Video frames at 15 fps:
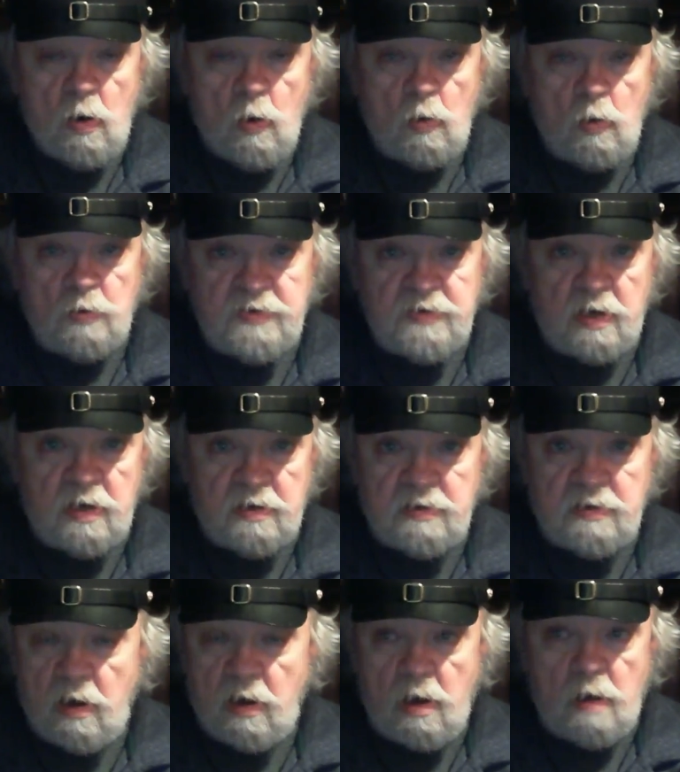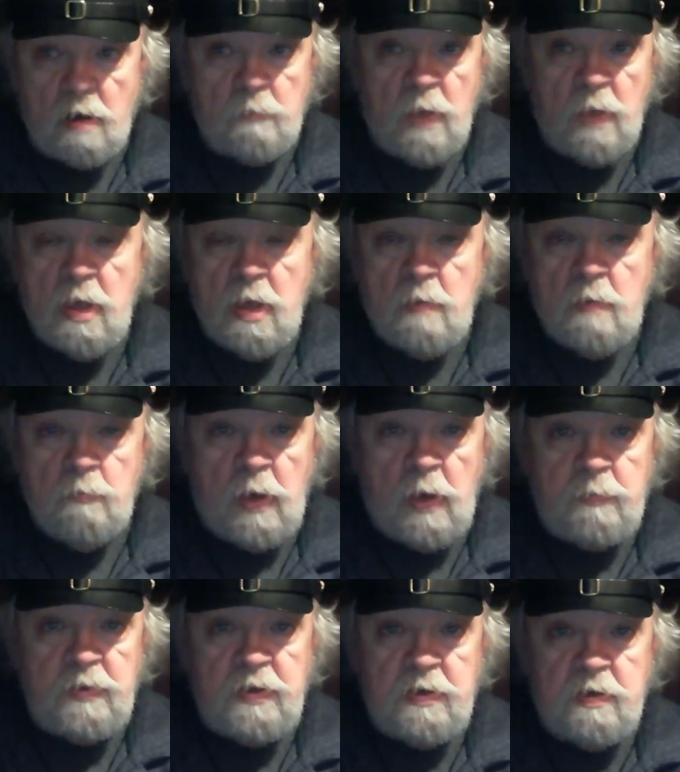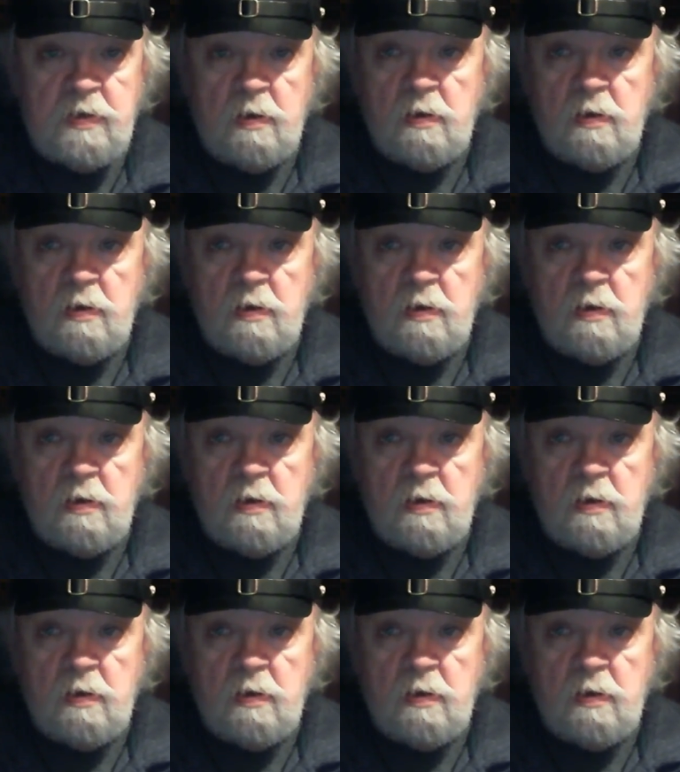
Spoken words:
or done it. Maybe